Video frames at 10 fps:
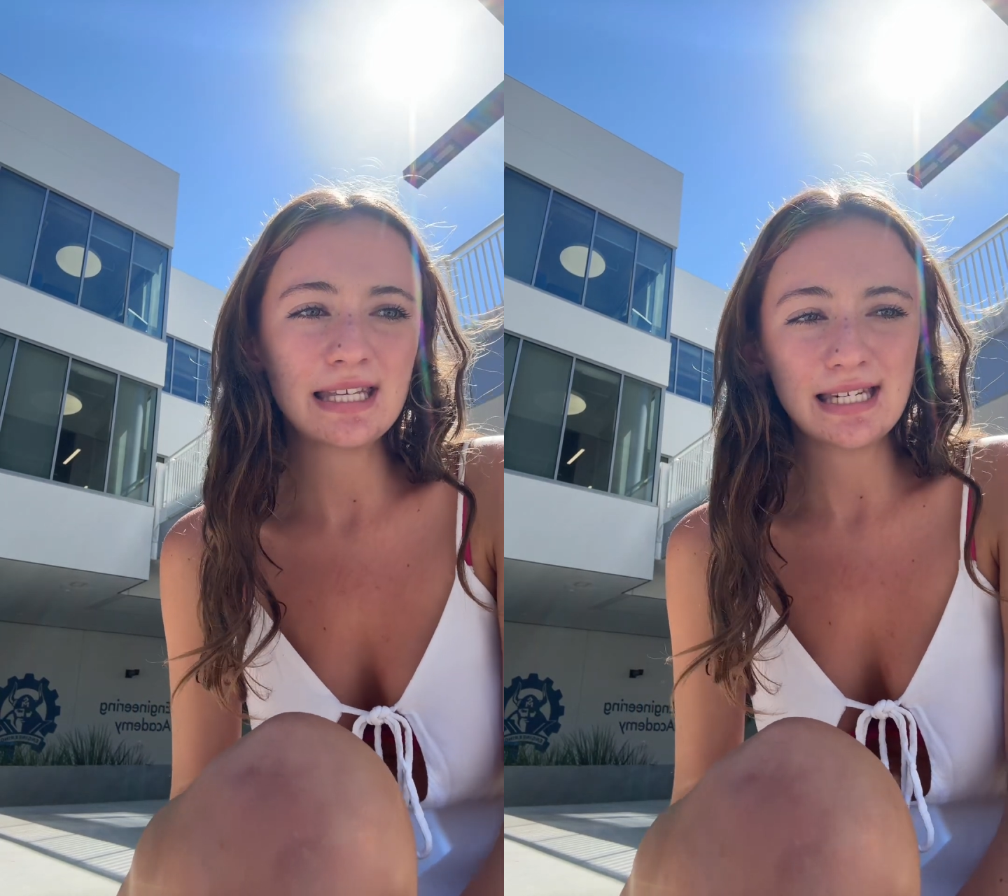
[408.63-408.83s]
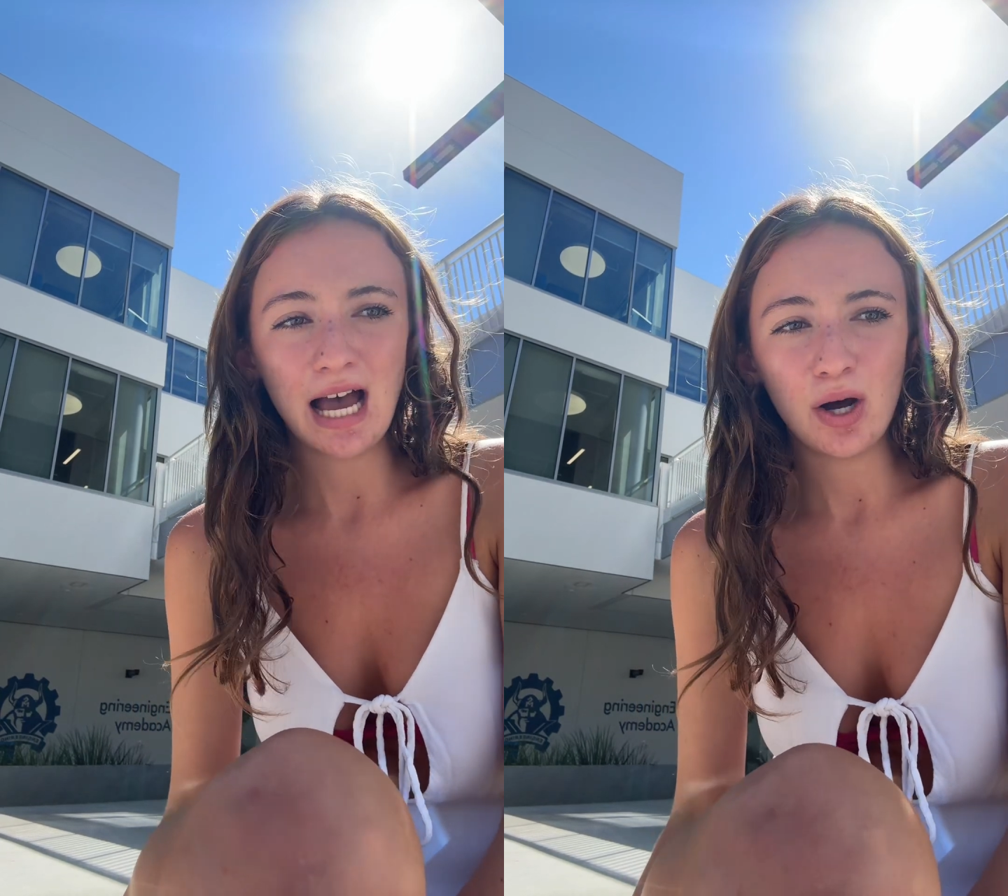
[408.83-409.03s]

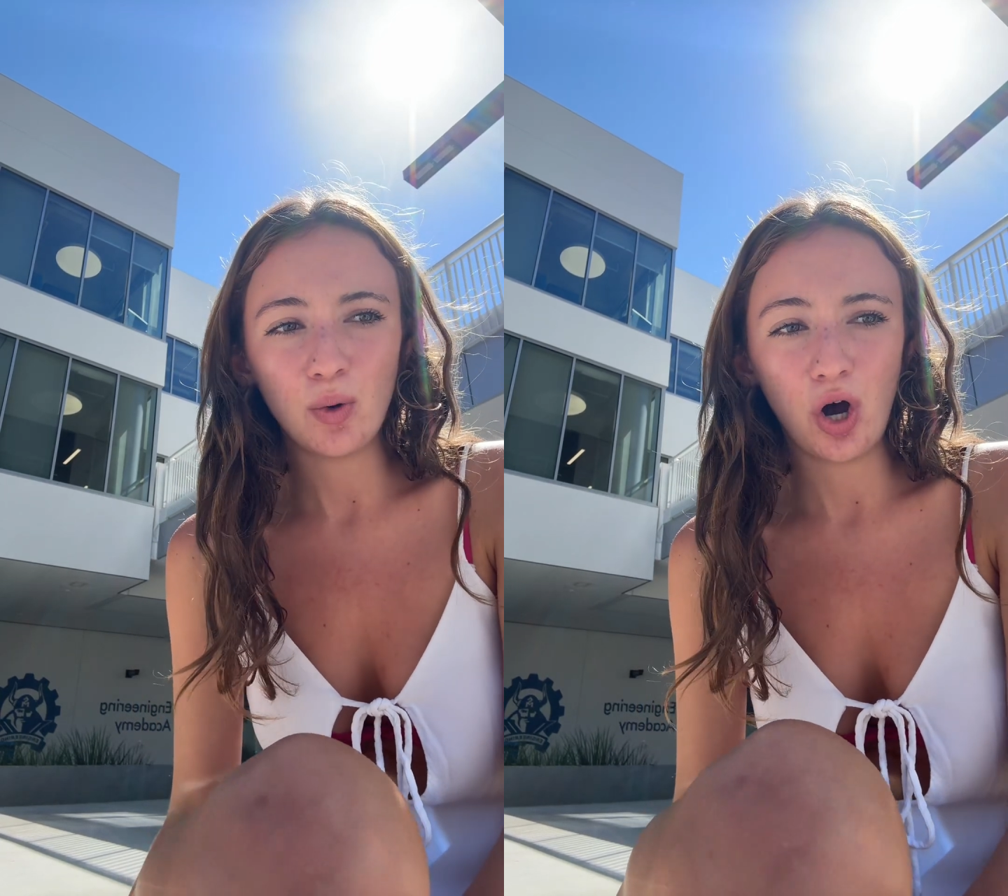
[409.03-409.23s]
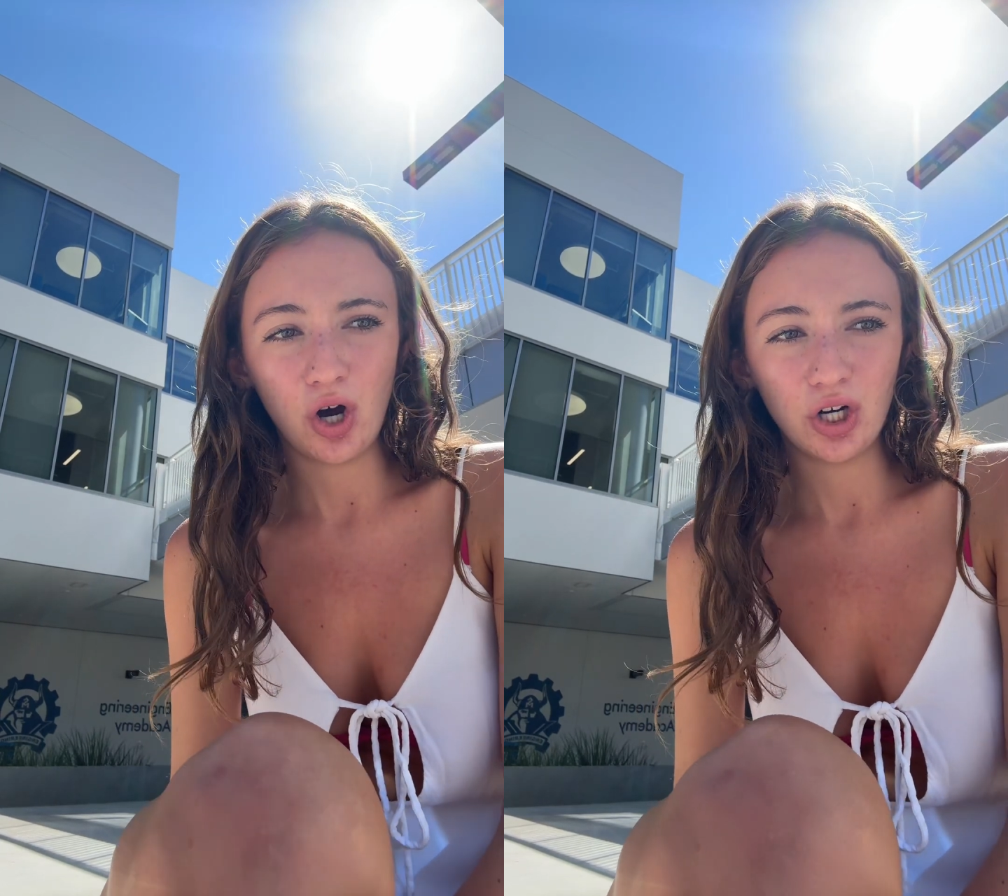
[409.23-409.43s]
is
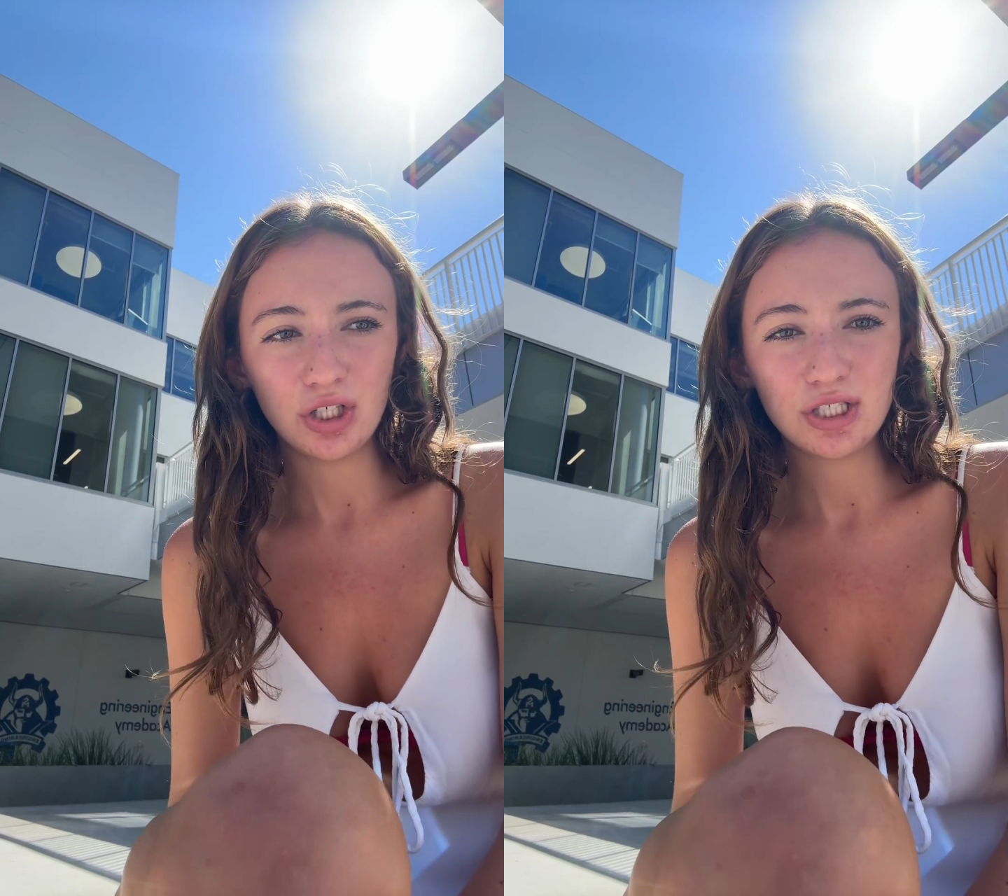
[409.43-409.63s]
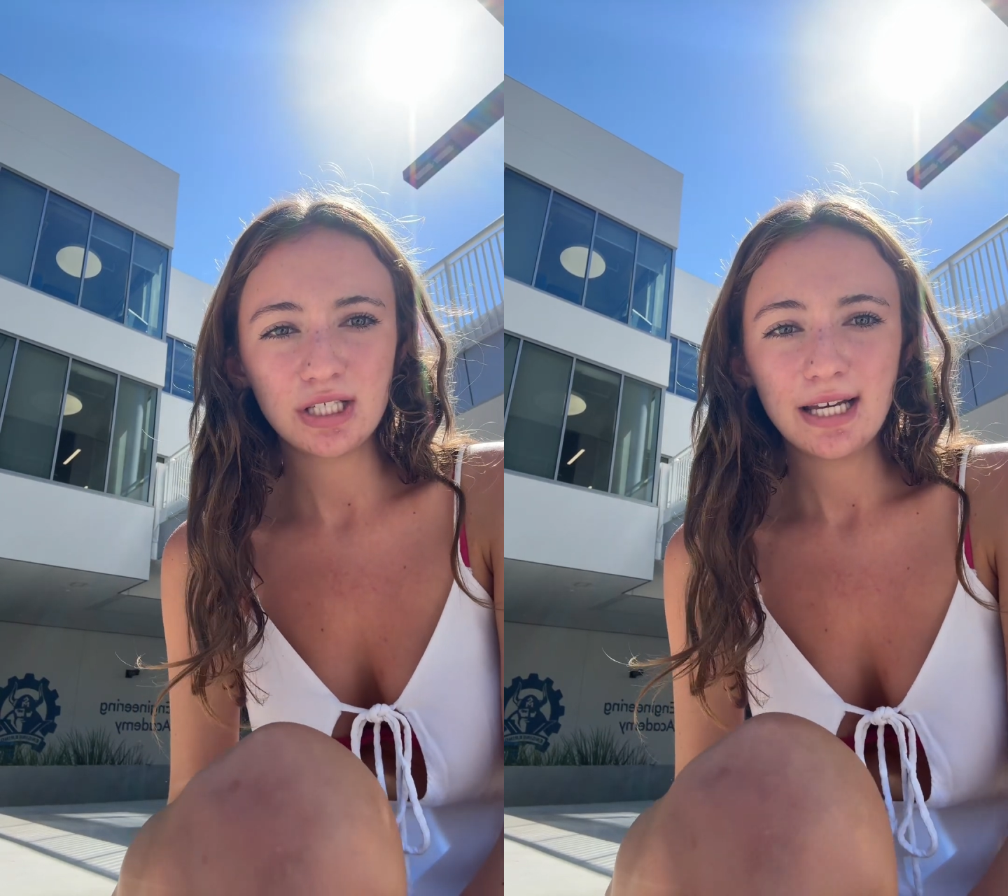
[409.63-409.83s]
now
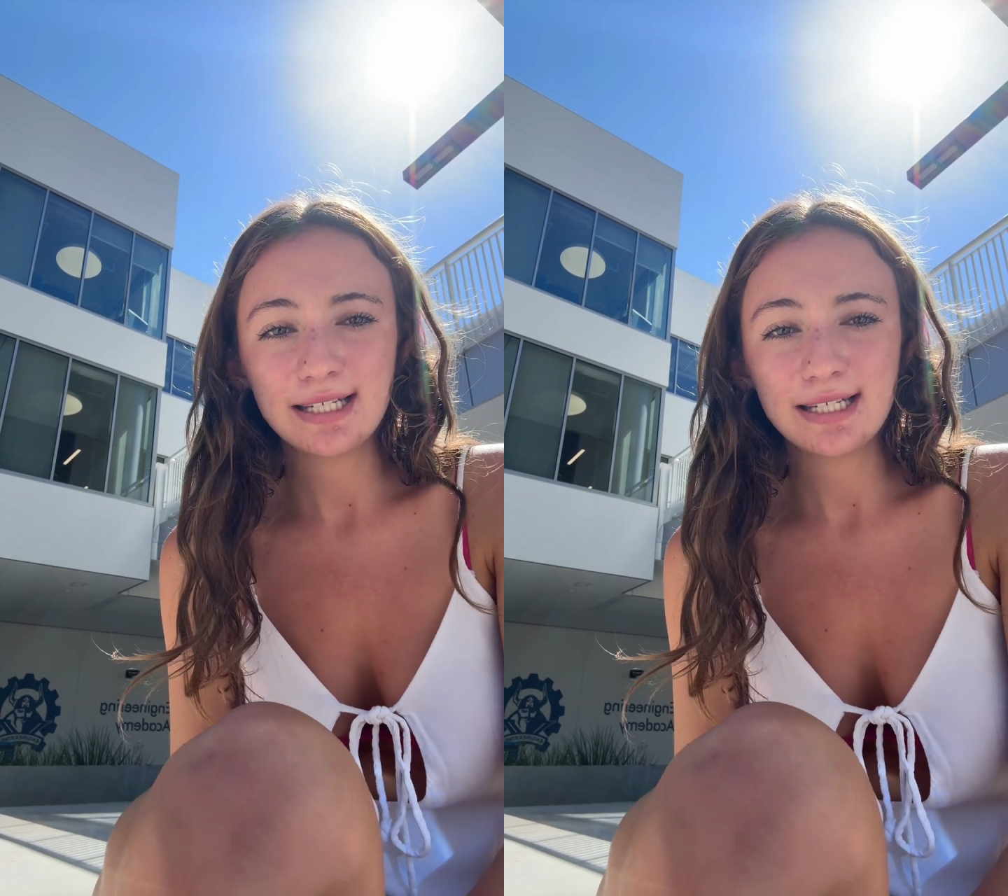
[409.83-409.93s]
ours,